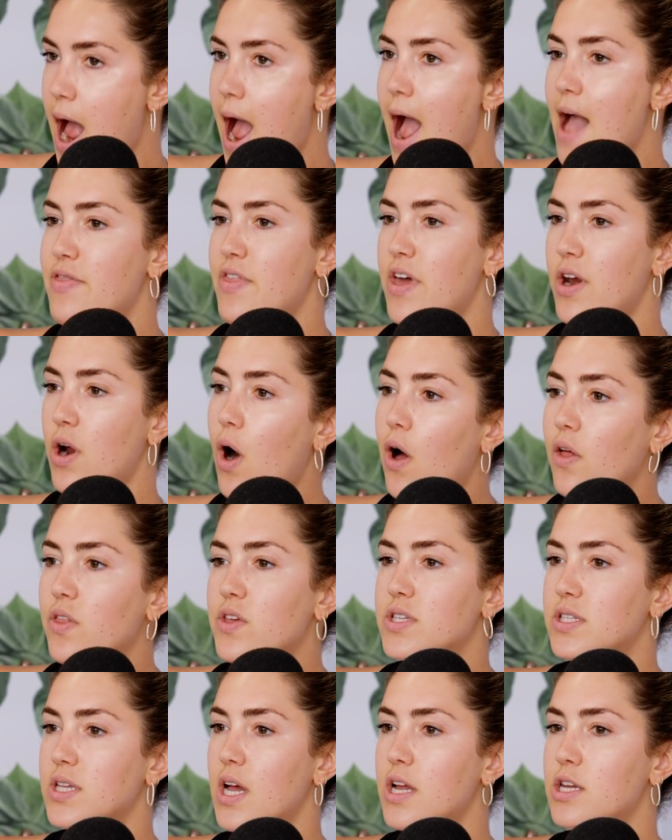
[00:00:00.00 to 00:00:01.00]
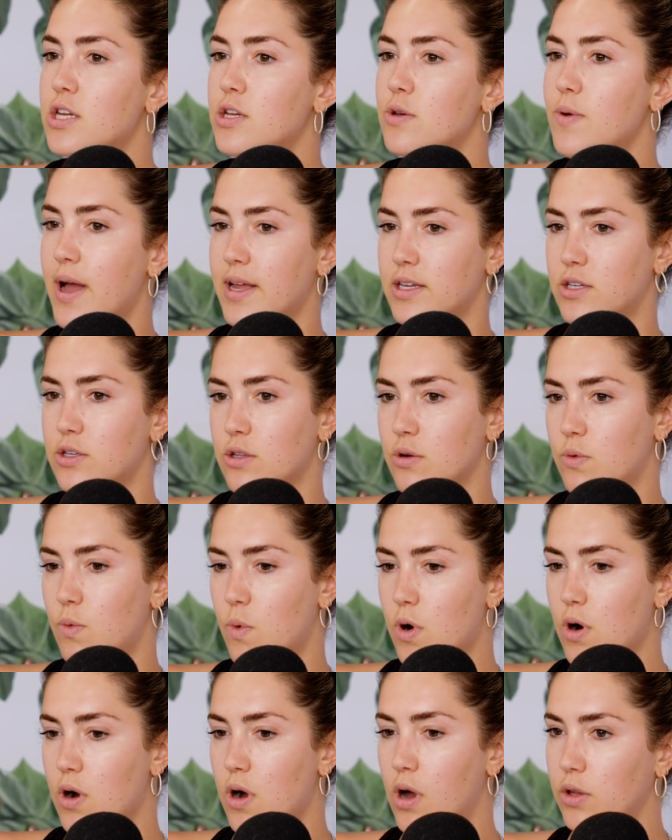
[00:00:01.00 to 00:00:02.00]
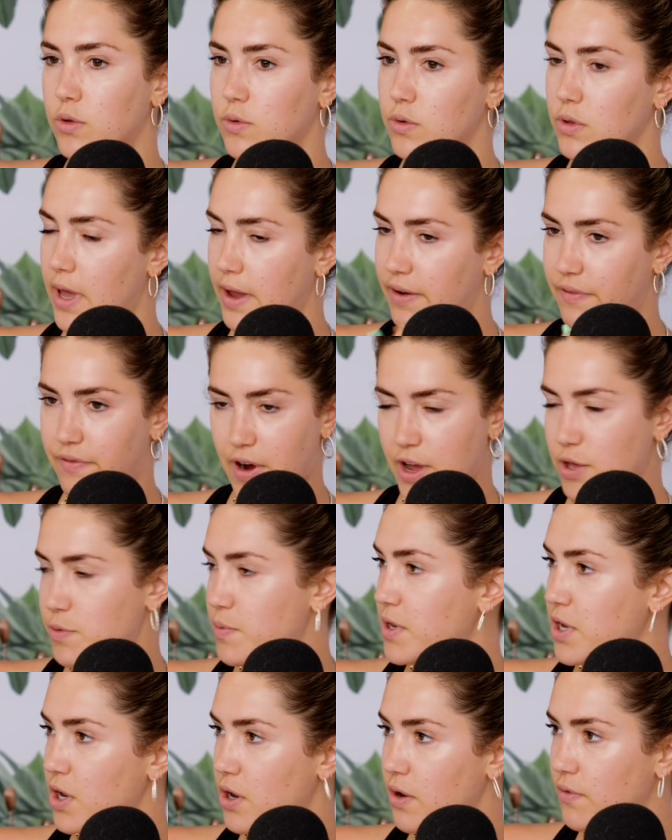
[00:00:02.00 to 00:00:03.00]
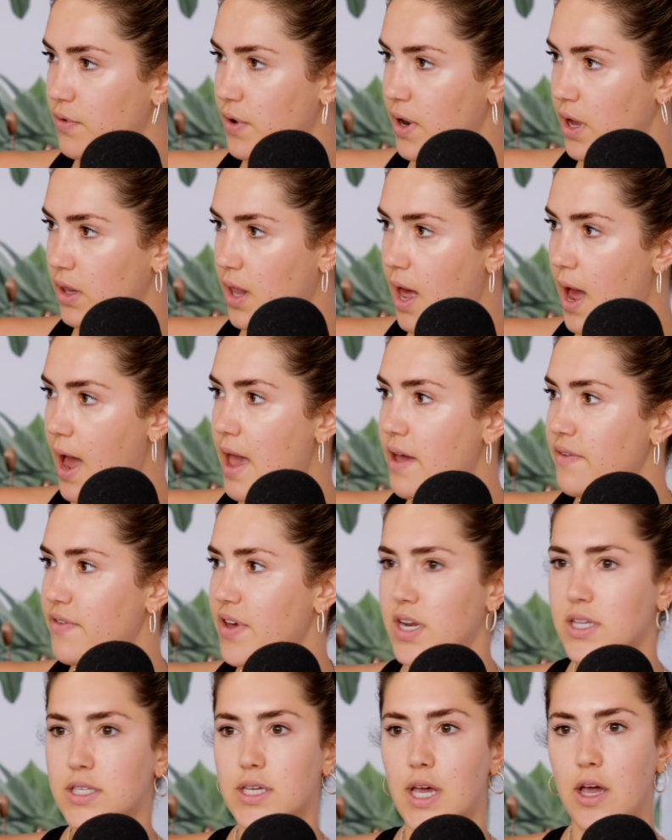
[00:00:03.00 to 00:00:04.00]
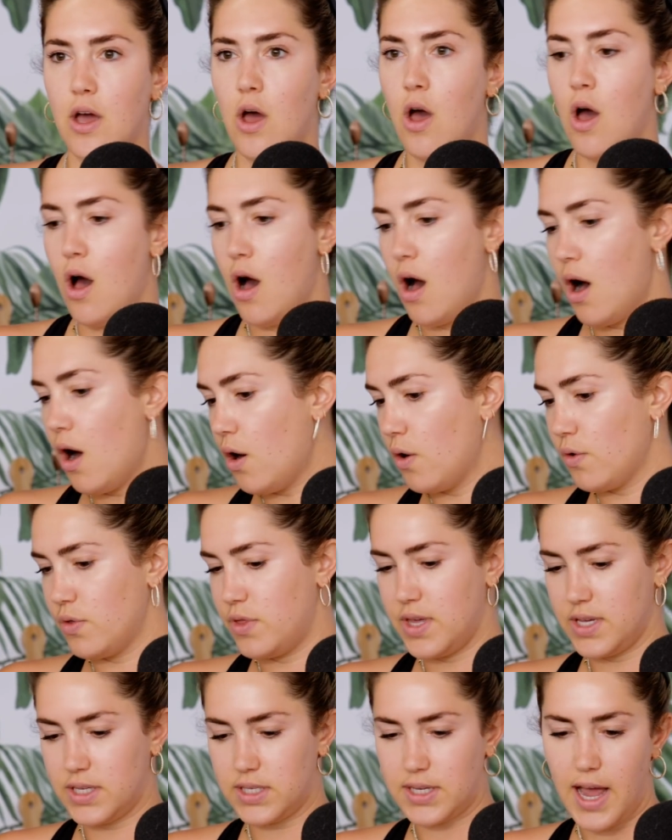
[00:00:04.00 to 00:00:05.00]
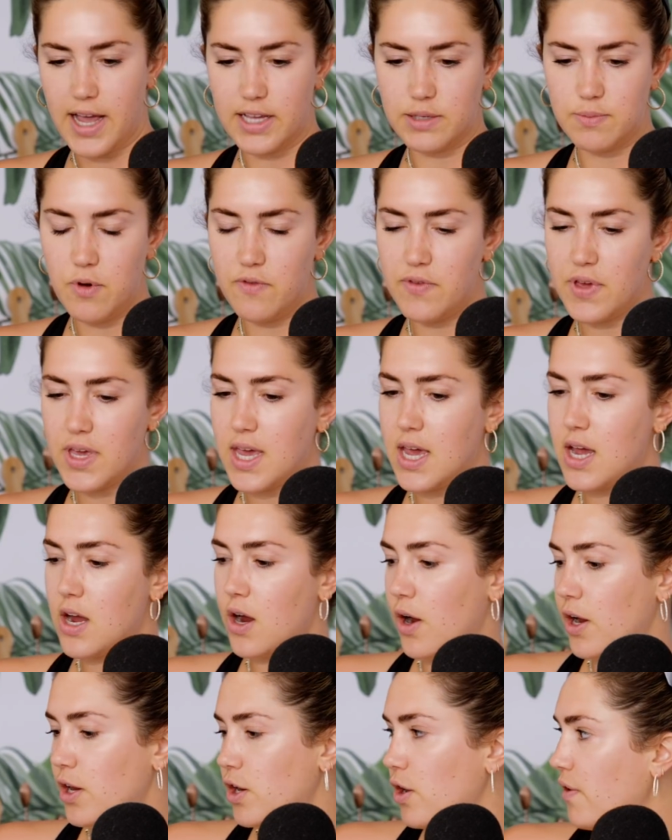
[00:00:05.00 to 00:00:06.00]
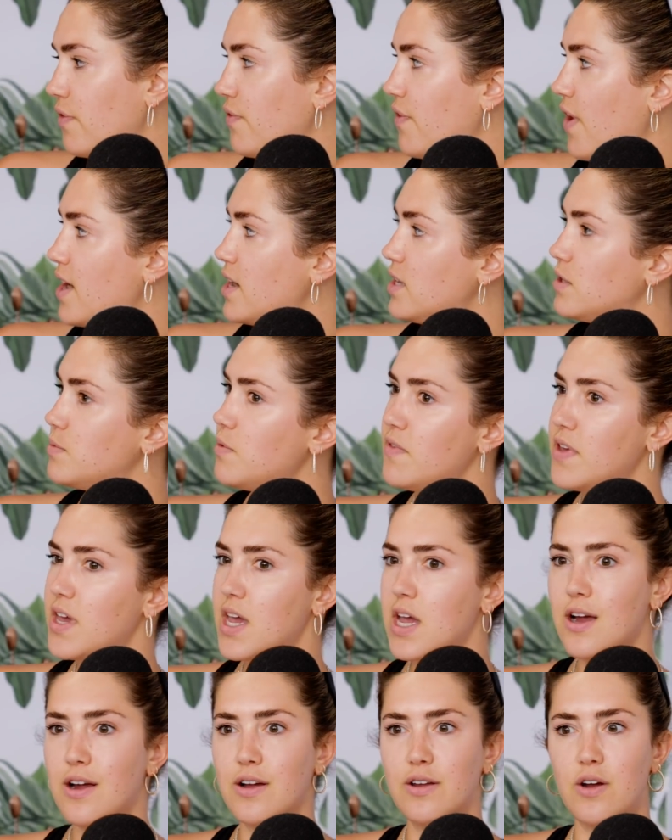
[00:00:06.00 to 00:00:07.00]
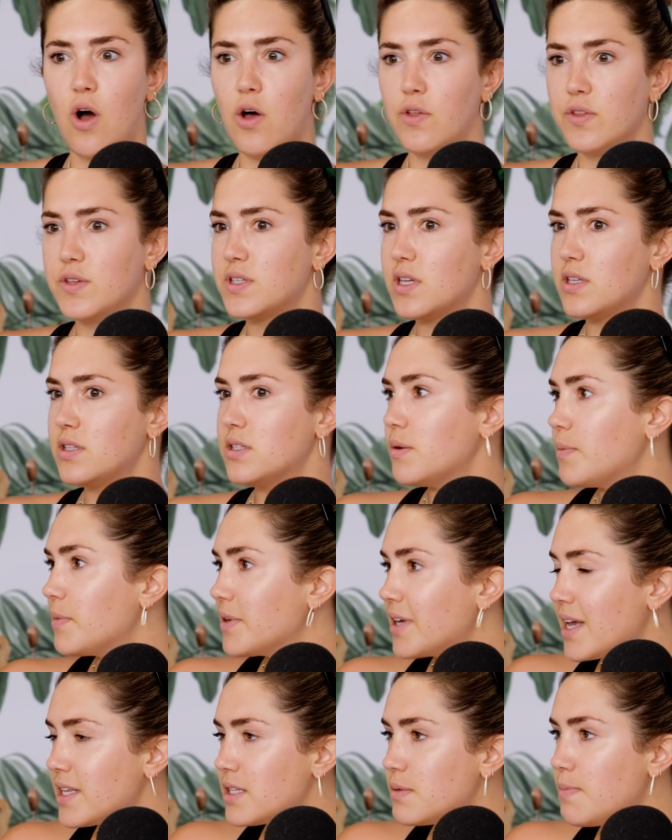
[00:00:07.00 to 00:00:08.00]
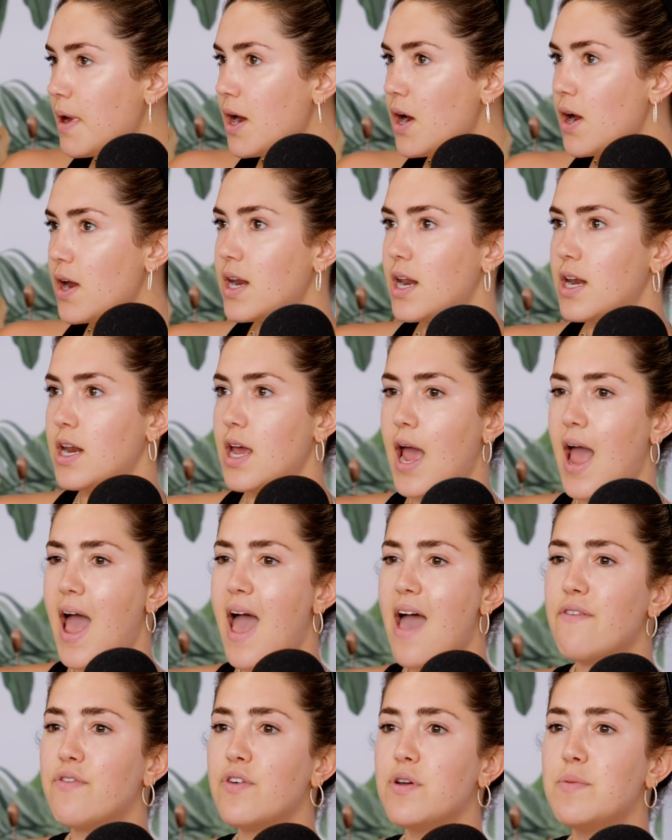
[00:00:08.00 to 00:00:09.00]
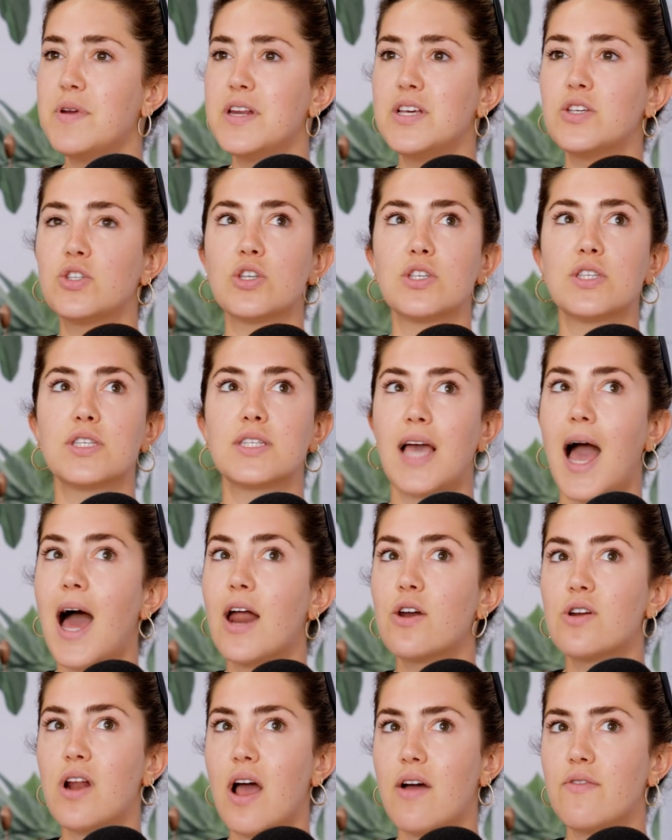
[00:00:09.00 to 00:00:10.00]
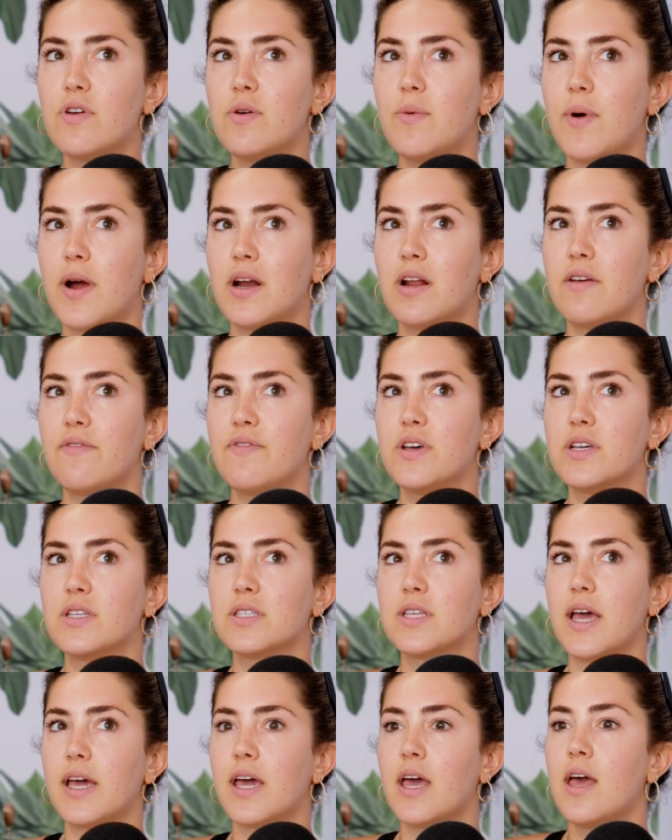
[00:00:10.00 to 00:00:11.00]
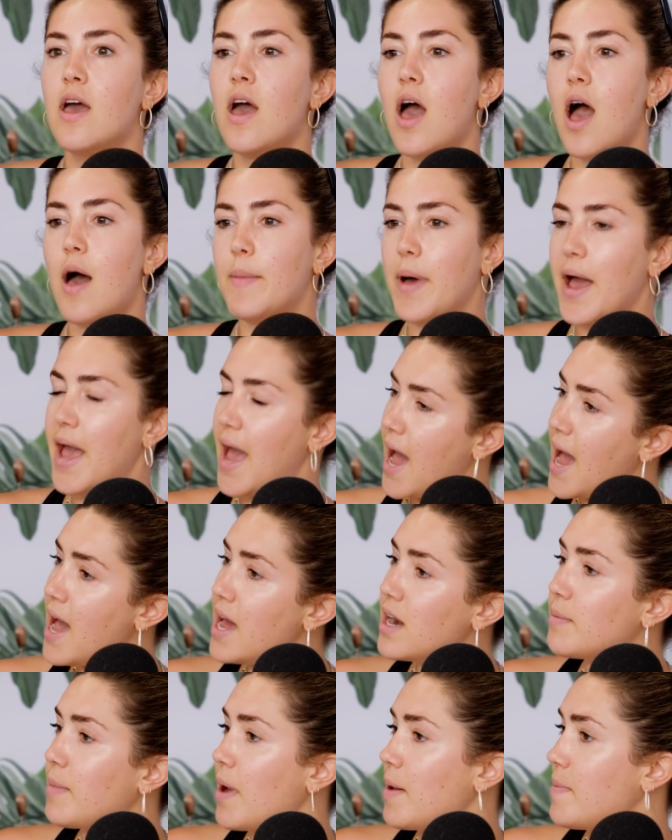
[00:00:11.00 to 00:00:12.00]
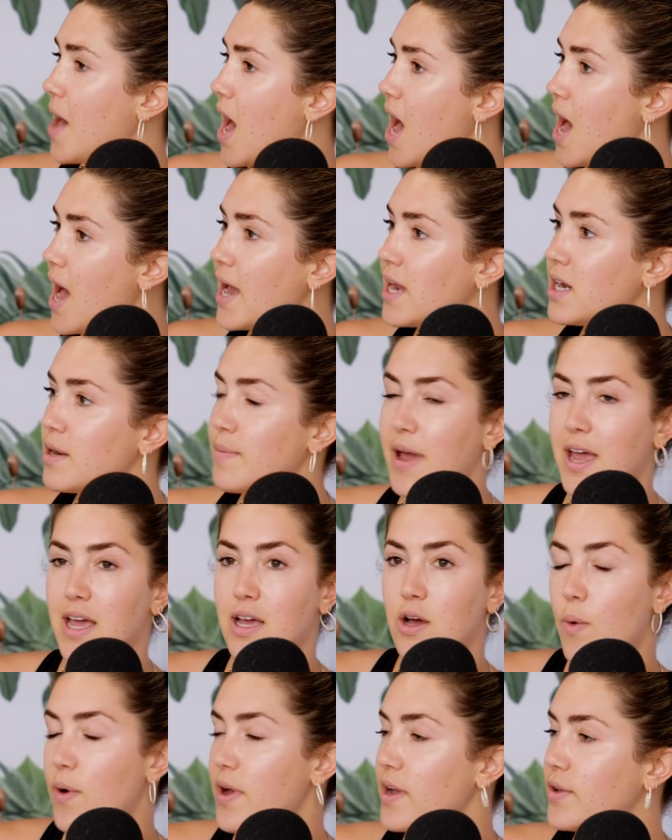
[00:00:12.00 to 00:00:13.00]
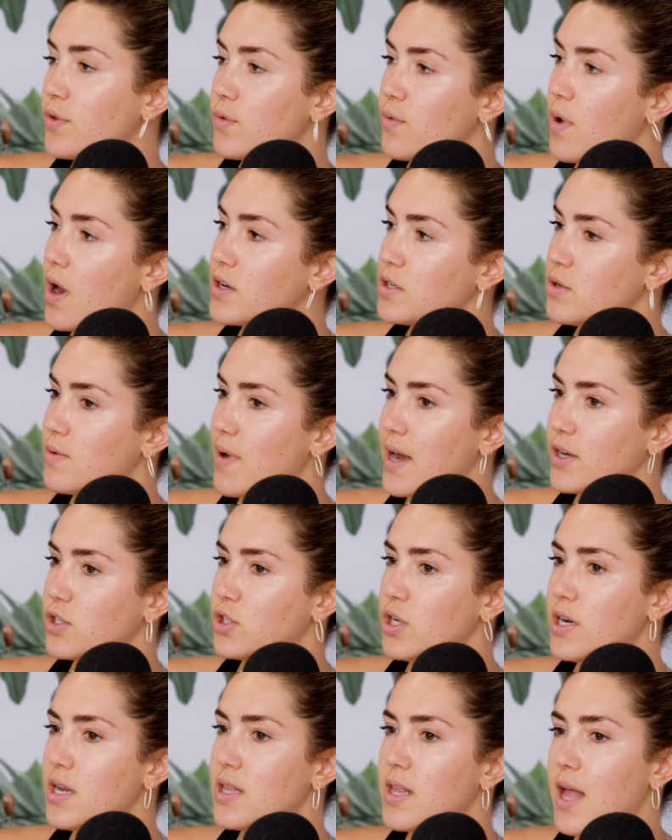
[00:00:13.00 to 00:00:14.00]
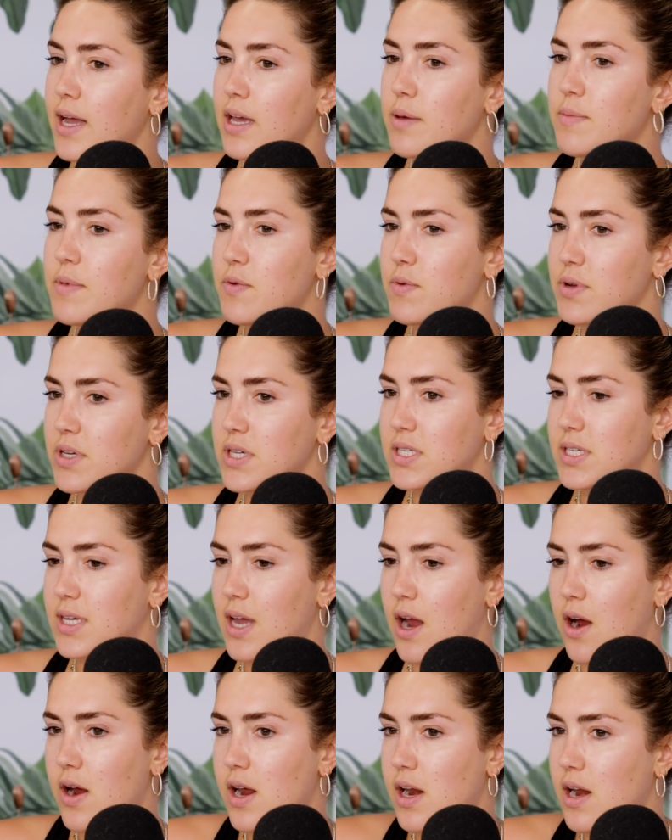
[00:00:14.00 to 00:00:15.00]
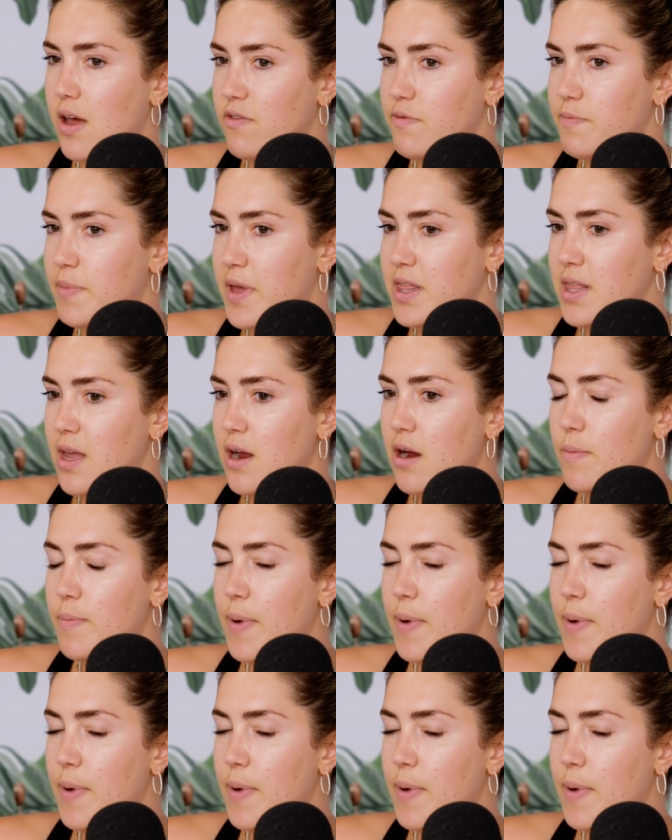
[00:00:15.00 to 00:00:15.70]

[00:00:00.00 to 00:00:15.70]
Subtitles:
And then all of a sudden you enter the world, like freshman year of real life, and it's like, oh, this guy's moving here and your friend is moving here, and all of a sudden someone gets married and everybody's just scattered everywhere, and it feels like, am I ahead? Am I behind? Am I going in the wrong direction? And that can be really scary, and I've been there.